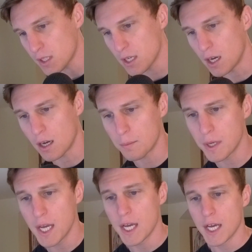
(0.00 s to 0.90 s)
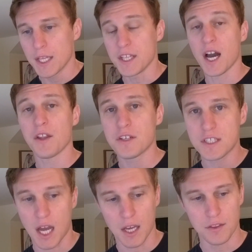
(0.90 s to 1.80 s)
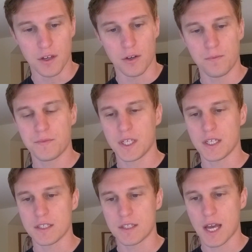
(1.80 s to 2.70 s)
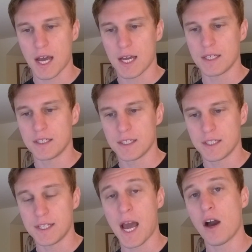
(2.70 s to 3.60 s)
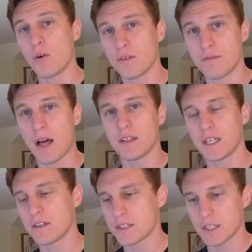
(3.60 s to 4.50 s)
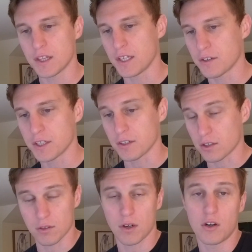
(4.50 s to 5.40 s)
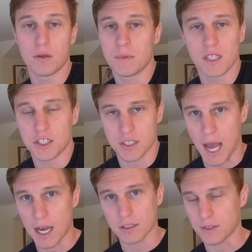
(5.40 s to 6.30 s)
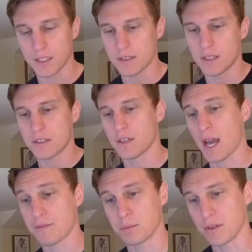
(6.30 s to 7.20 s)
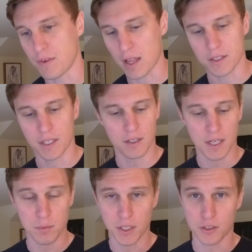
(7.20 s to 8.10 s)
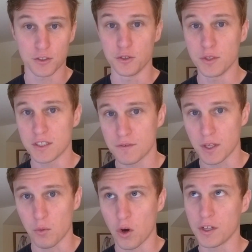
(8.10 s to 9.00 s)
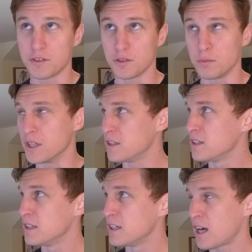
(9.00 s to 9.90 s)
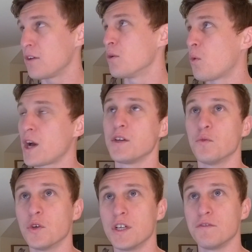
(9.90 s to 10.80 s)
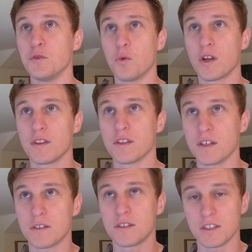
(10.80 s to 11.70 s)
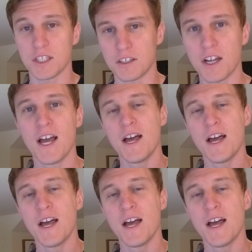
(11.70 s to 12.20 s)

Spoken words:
The other side, though, is that now validators in theory are a malicious actor, right? It doesn't necessarily have to be a validator. Anybody could do this if they wanted to, but I don't know why you would if you weren't the leader.